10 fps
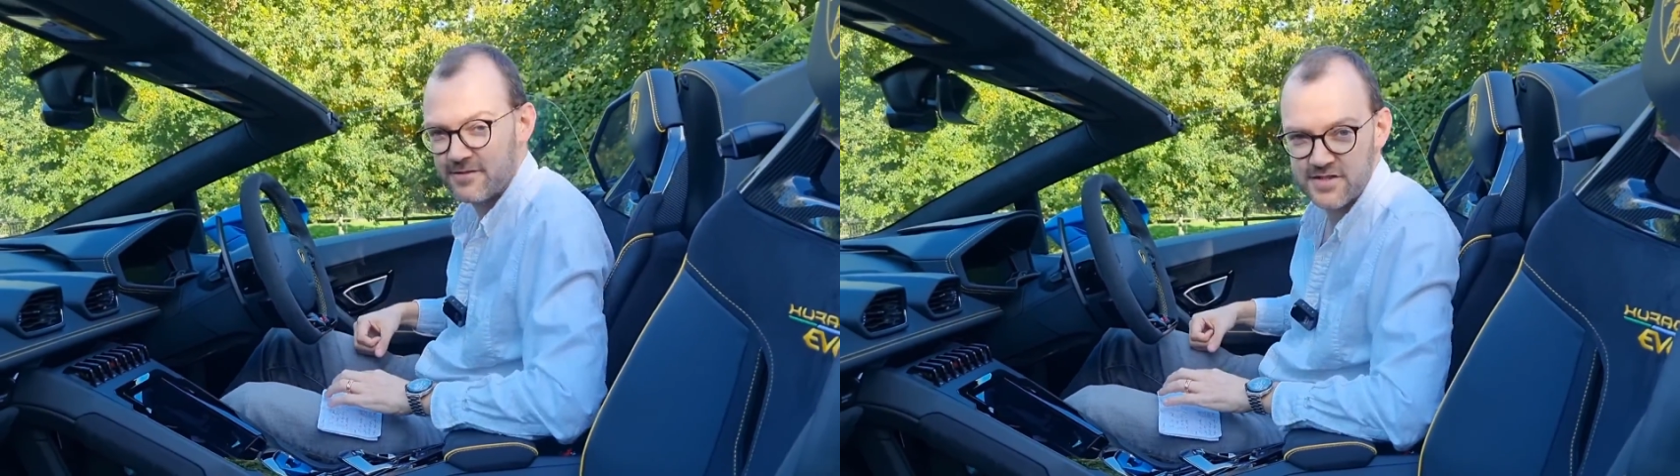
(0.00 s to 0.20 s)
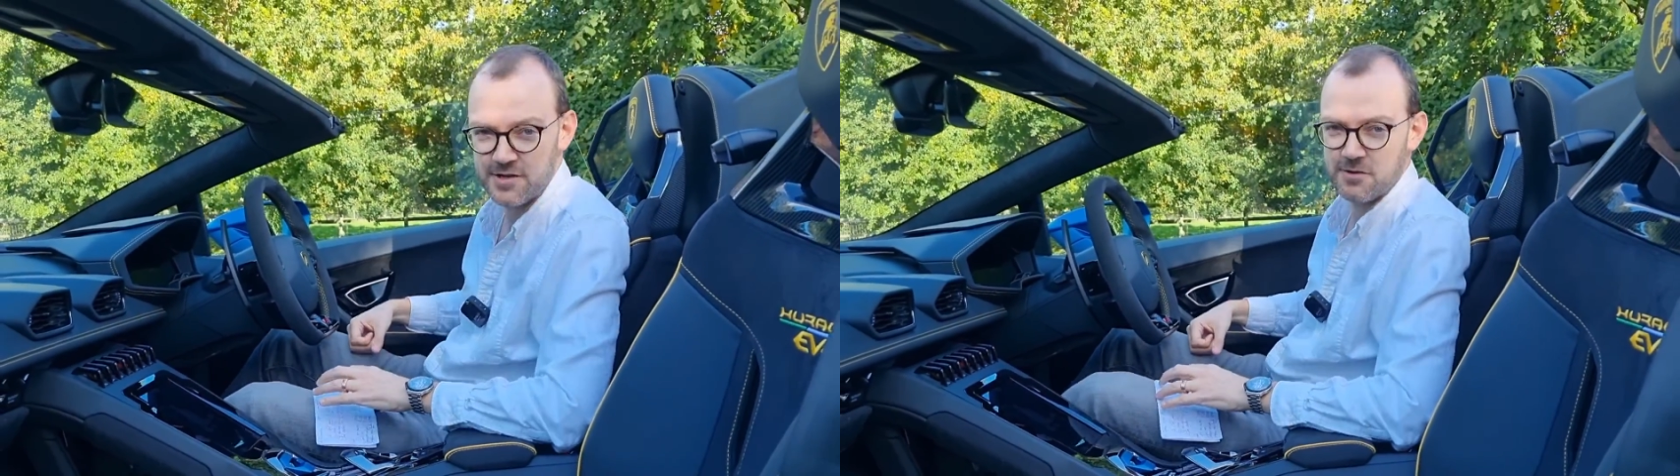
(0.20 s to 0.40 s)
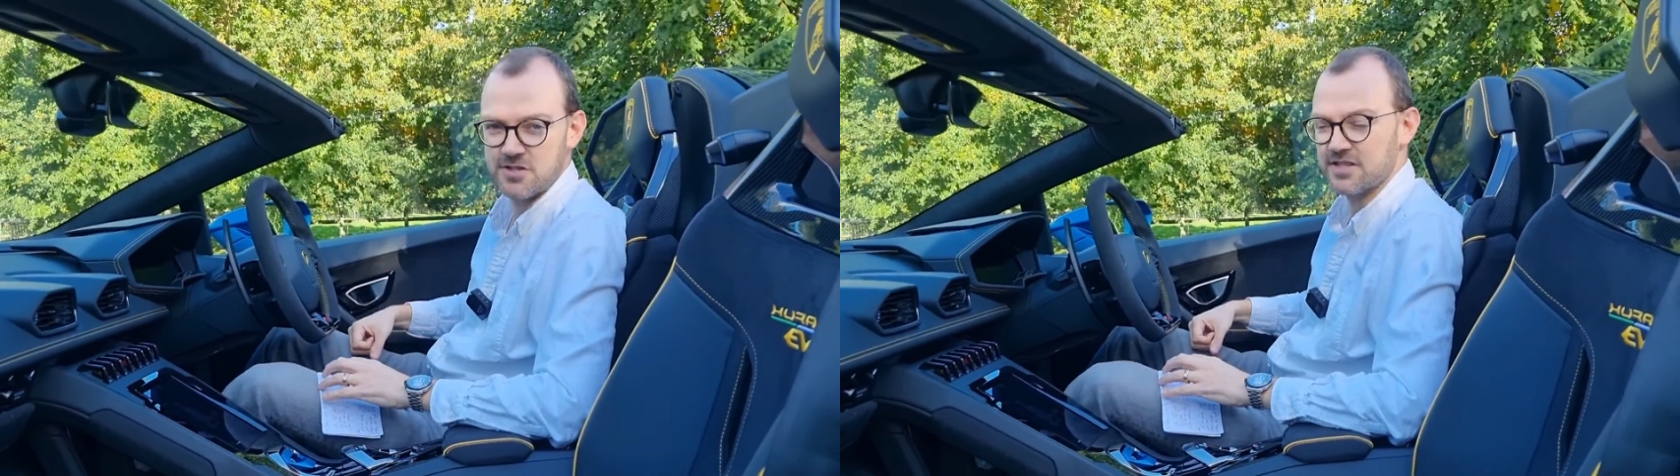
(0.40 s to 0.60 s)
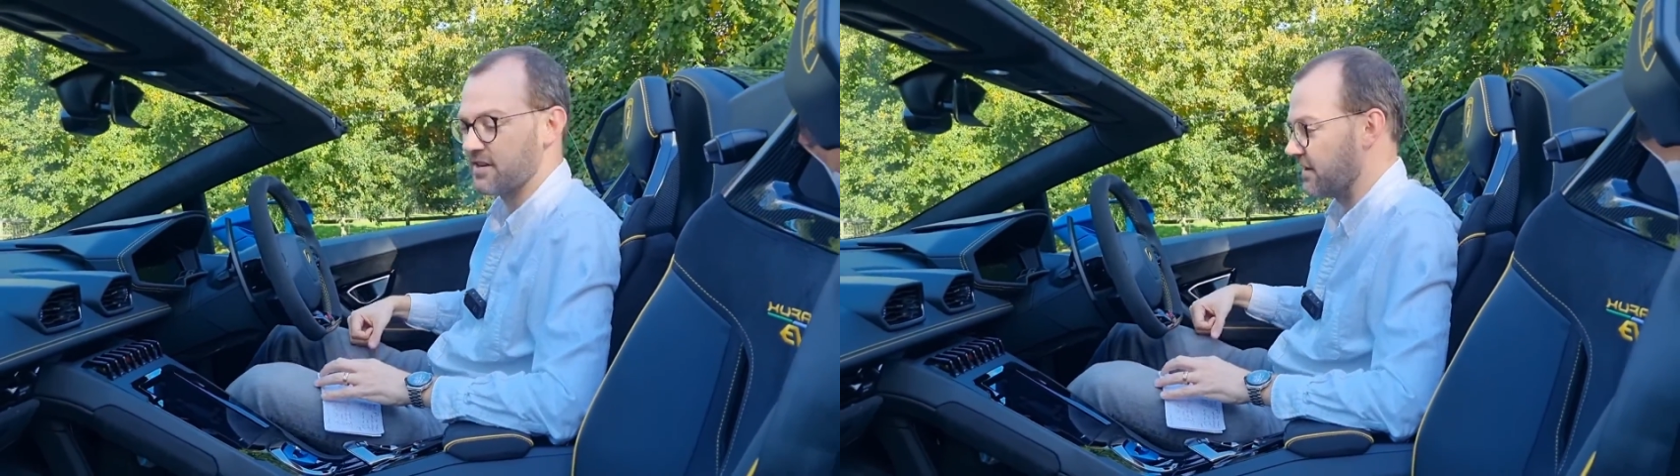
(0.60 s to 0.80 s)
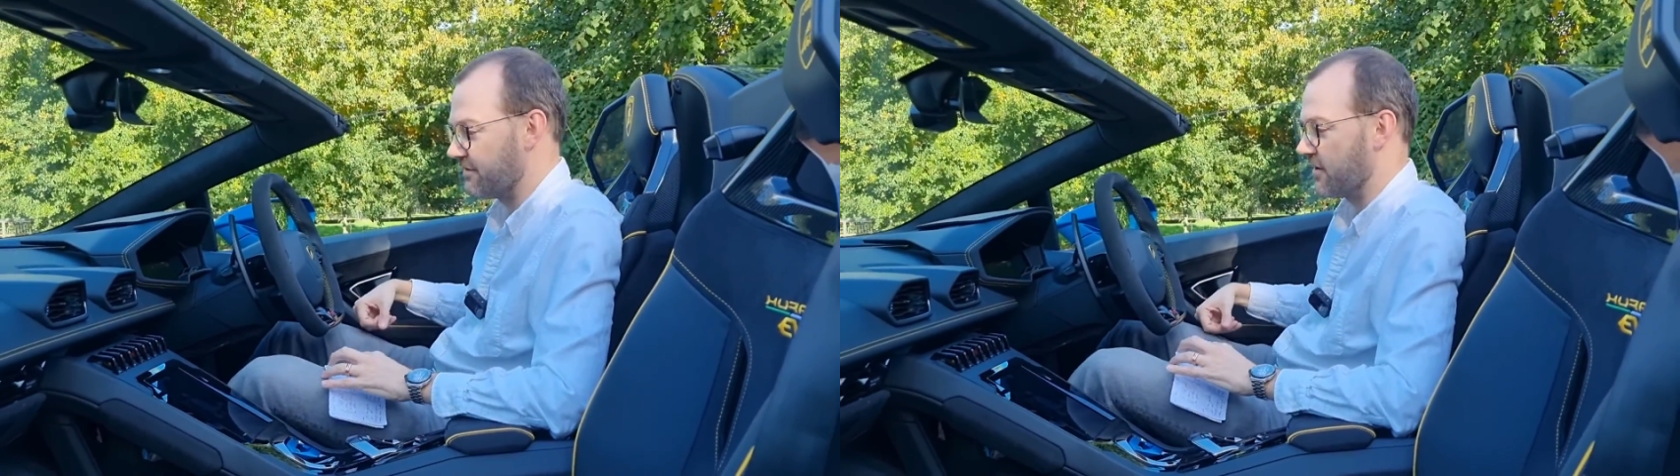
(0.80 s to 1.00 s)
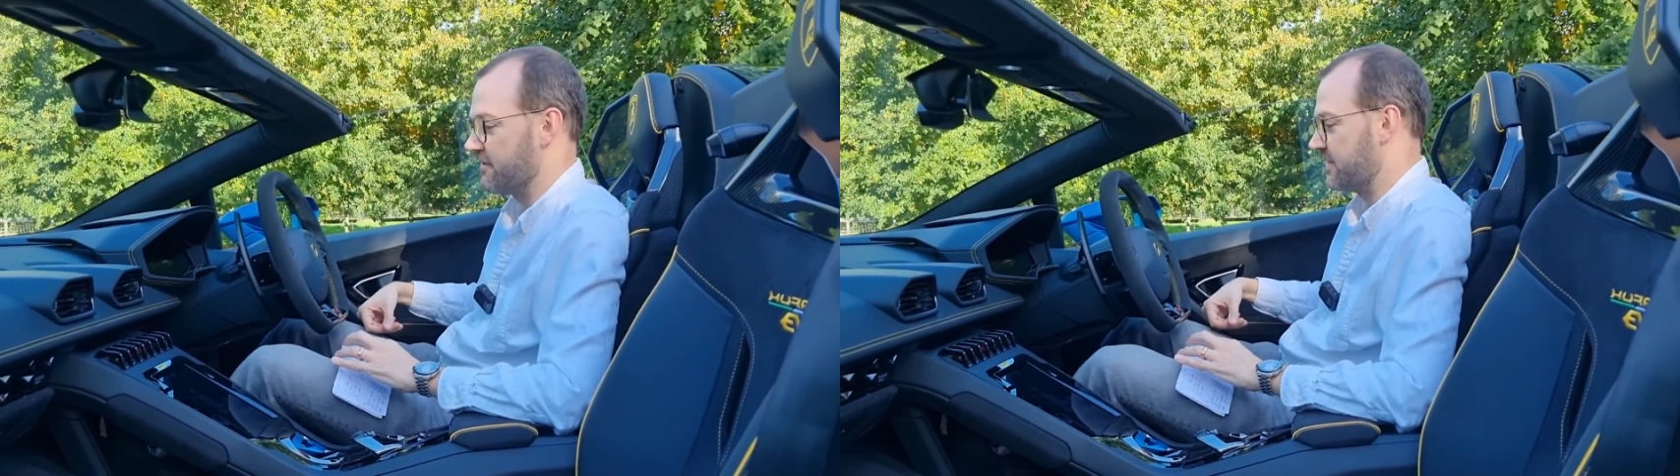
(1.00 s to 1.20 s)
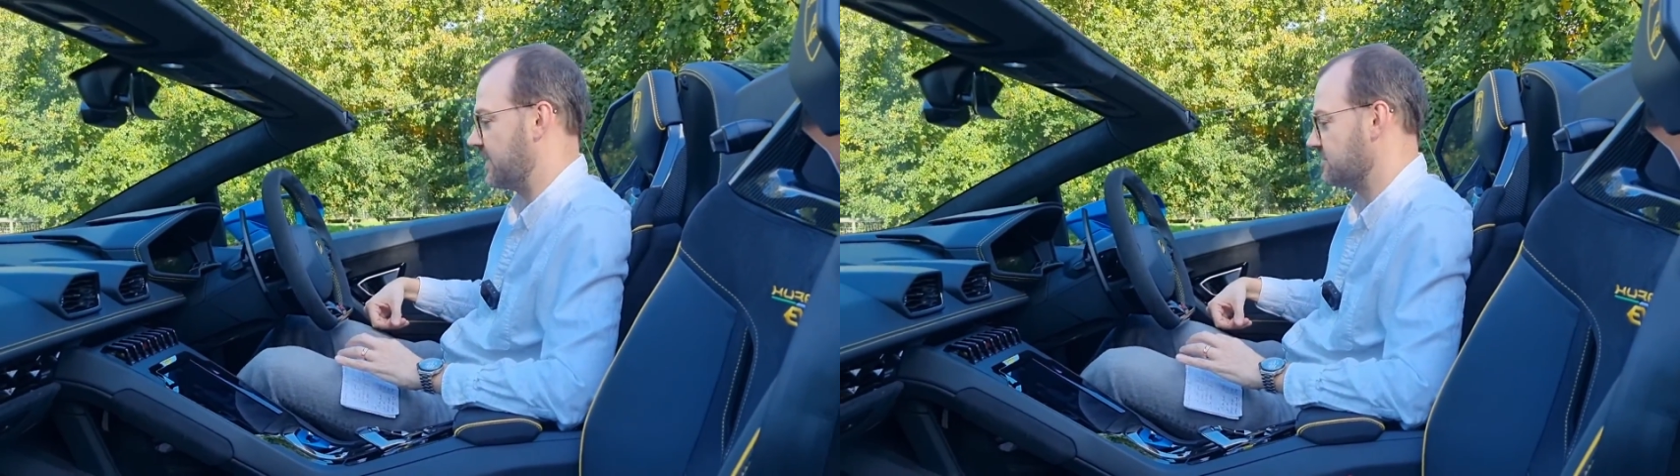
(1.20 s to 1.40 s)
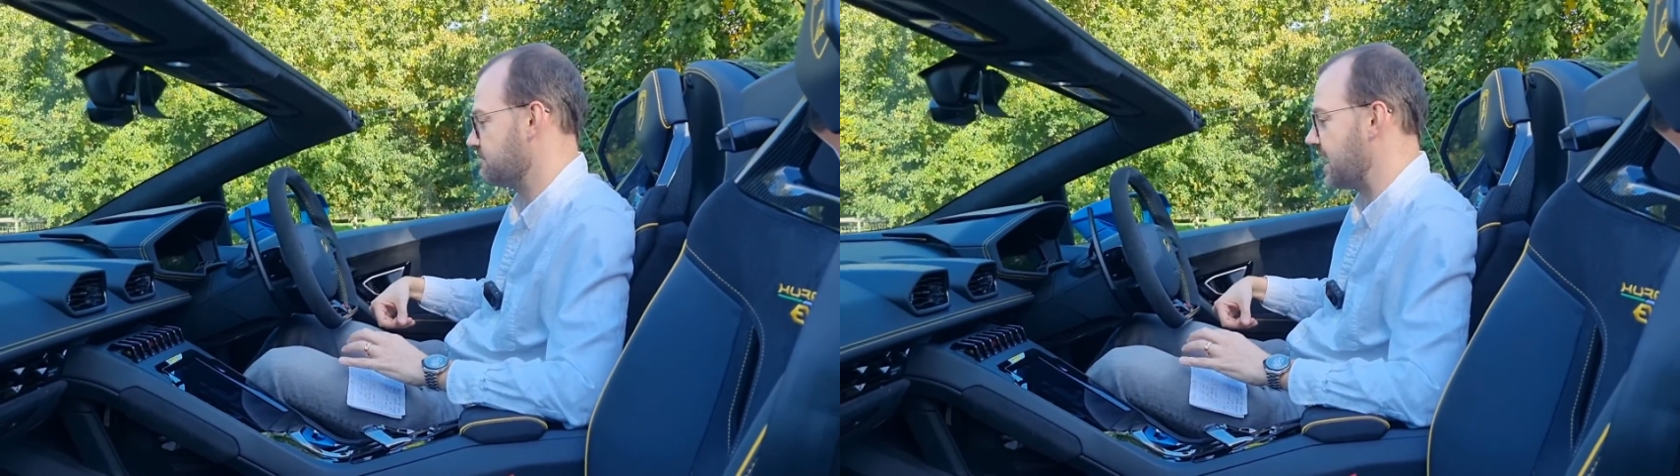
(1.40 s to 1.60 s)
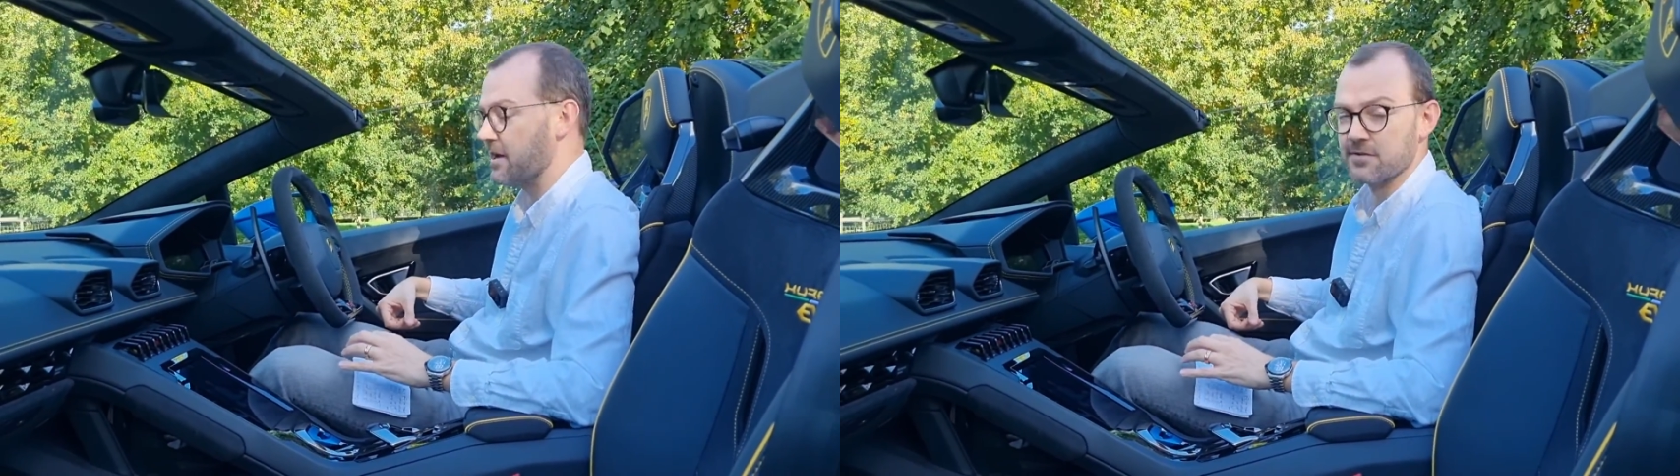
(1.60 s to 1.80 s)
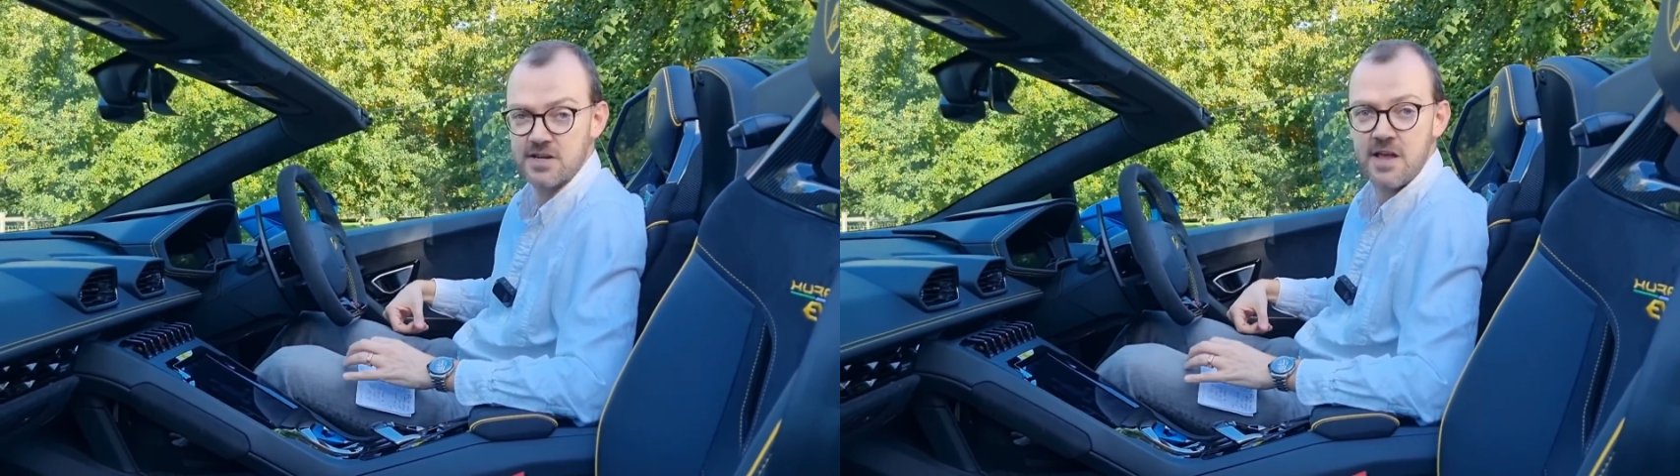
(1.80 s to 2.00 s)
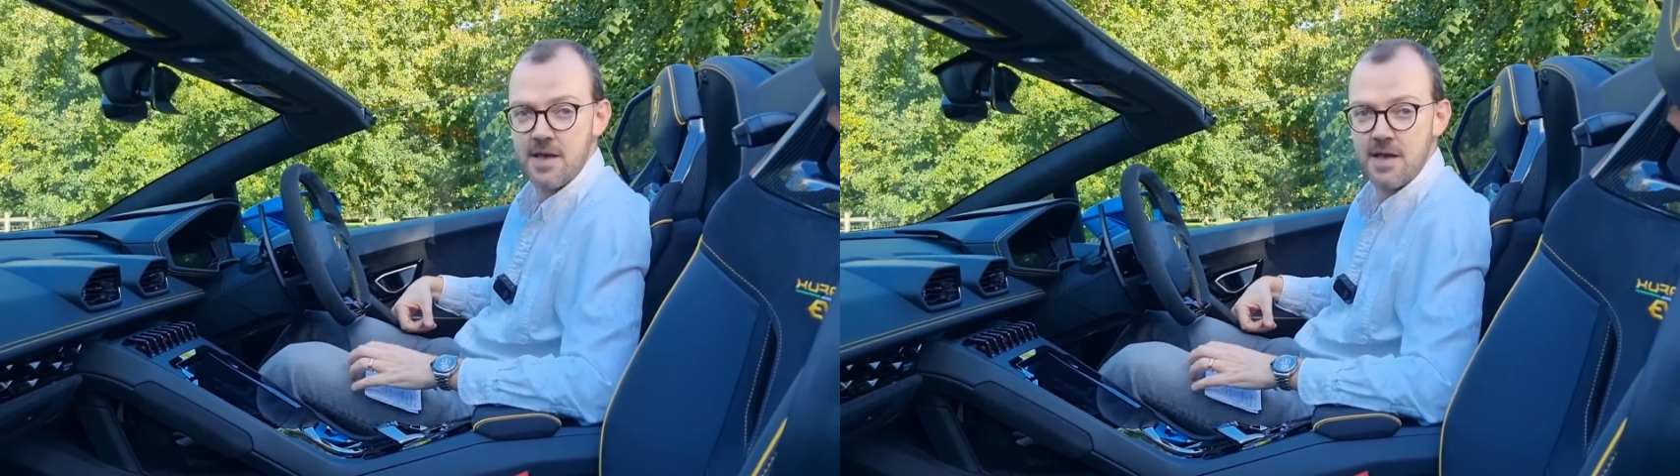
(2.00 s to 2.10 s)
for £275,000.